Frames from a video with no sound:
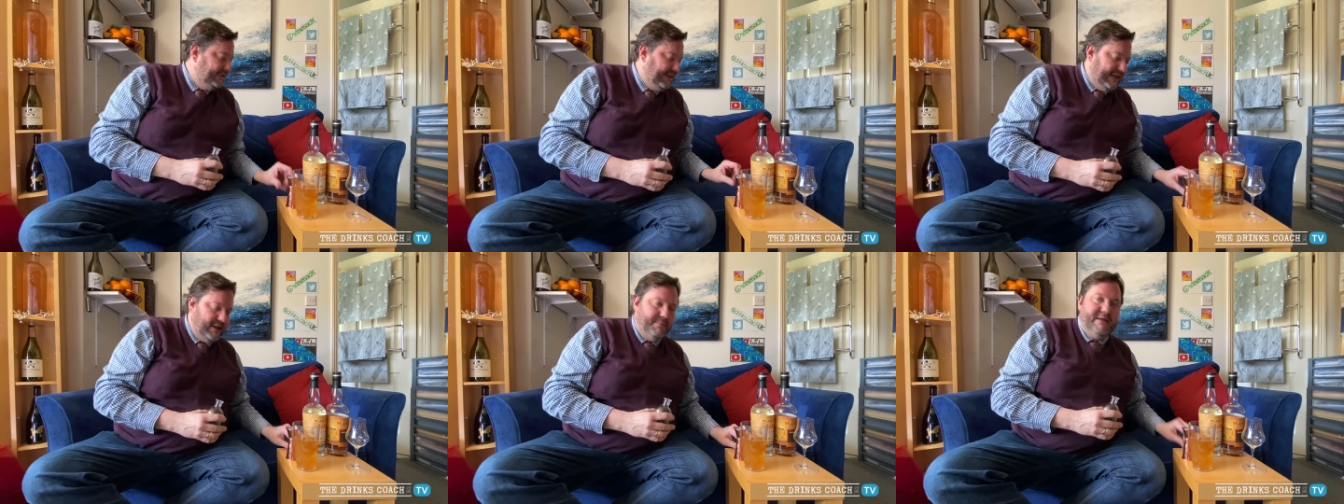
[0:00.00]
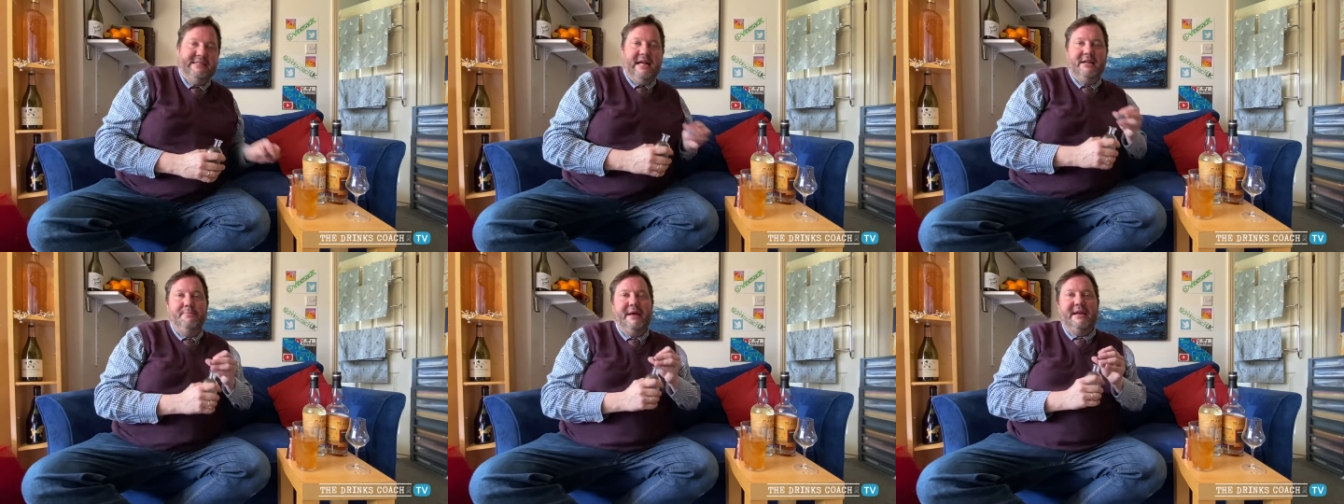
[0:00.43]
and gentlemen, is
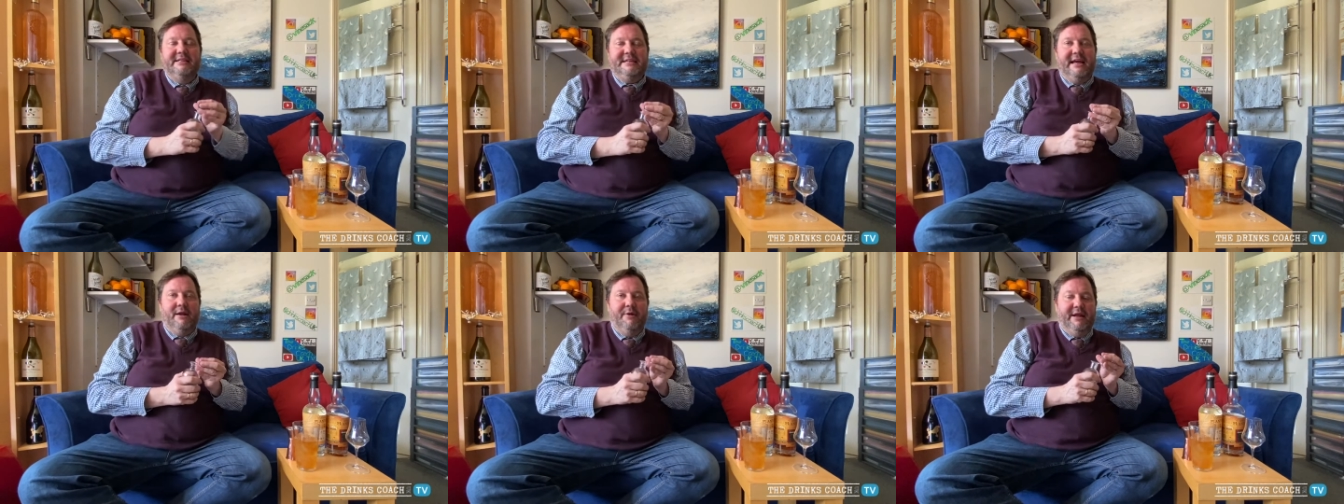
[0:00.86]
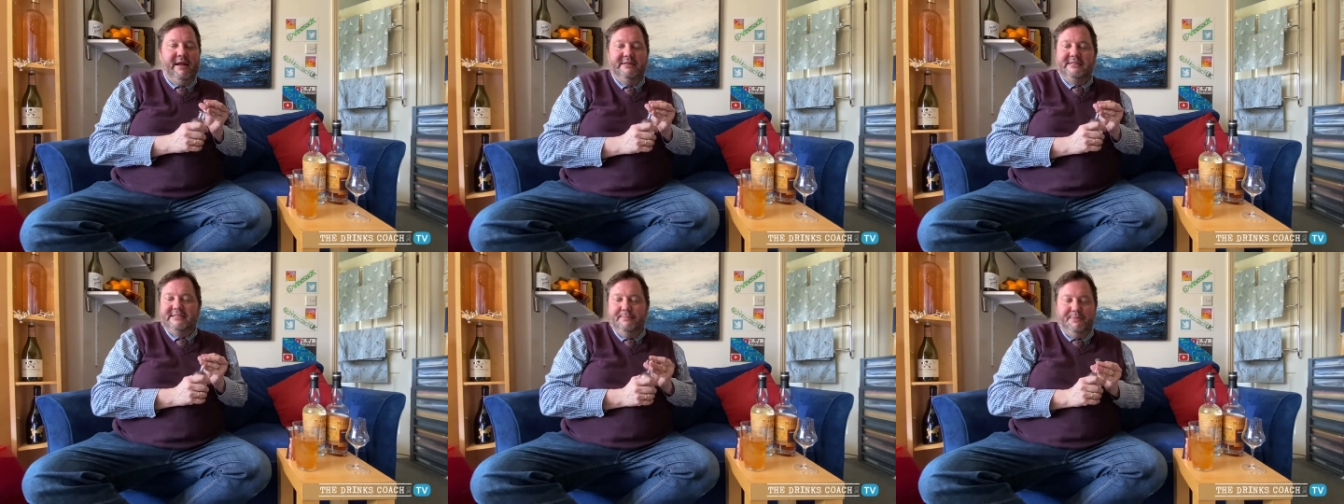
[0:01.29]
how you make a daiquiri.
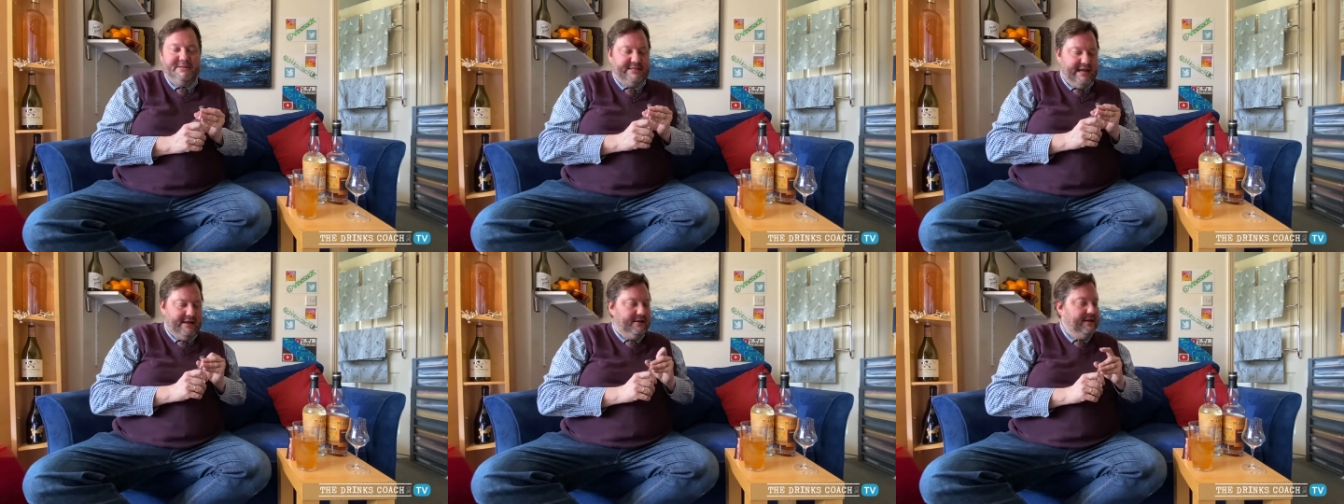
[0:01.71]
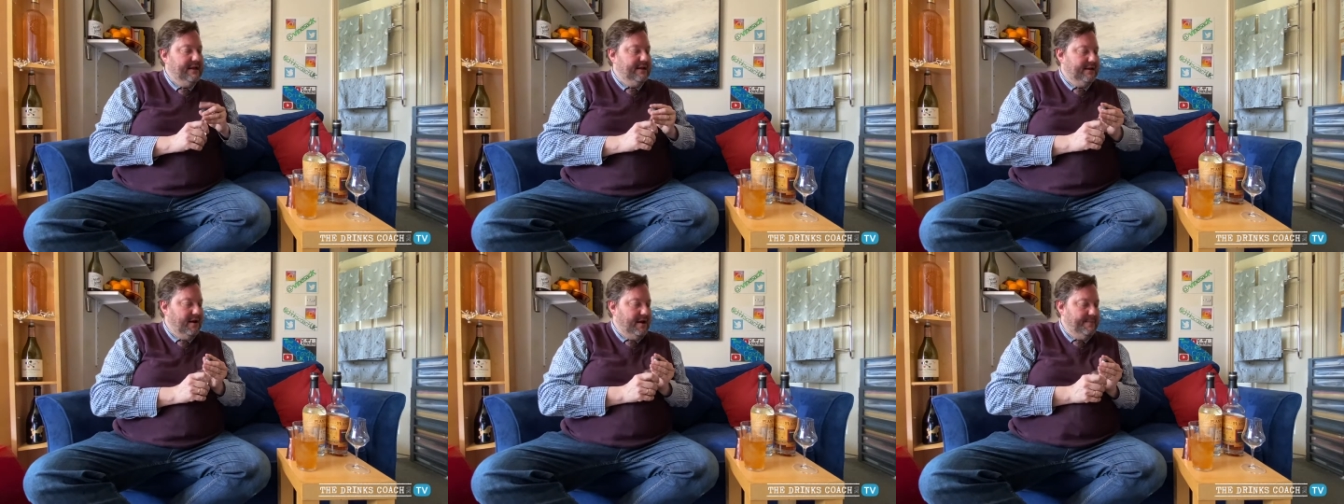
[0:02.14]
It's as simple as that.
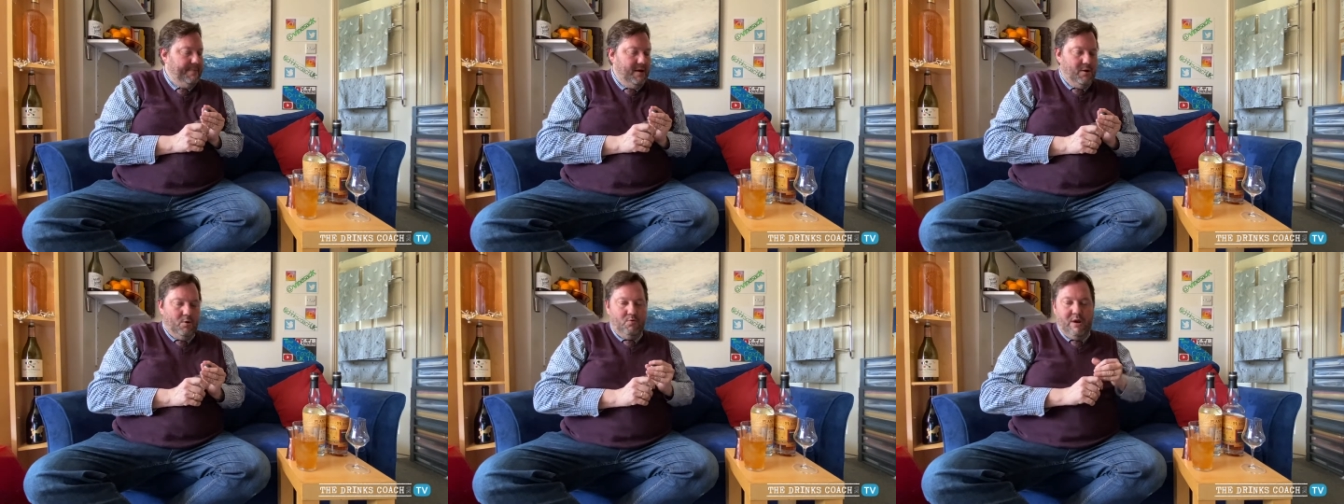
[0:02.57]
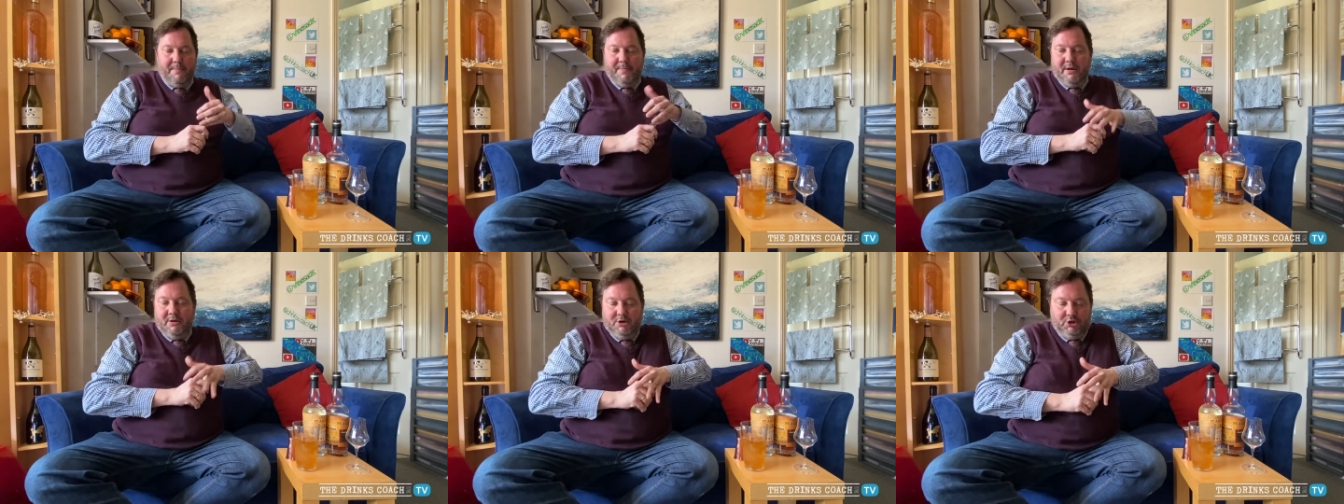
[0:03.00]
Lime,
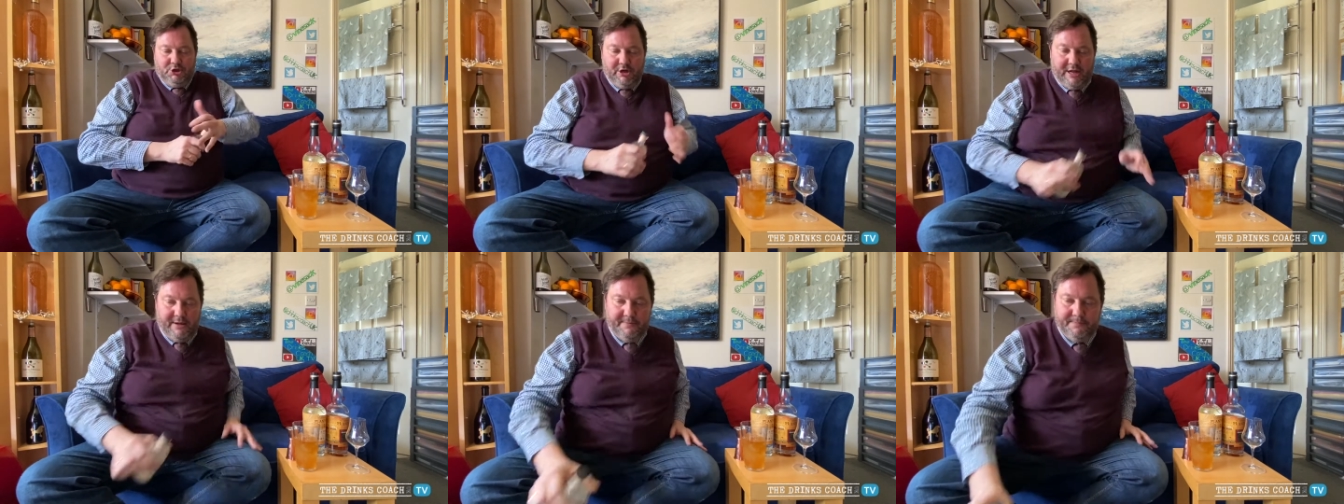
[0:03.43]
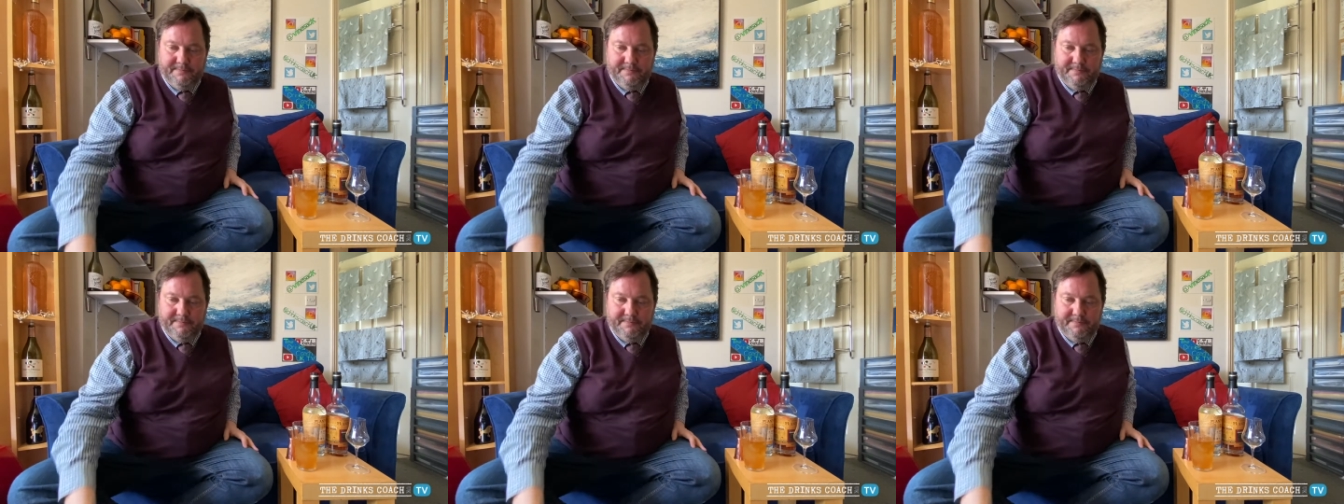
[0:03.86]
rum, sugar.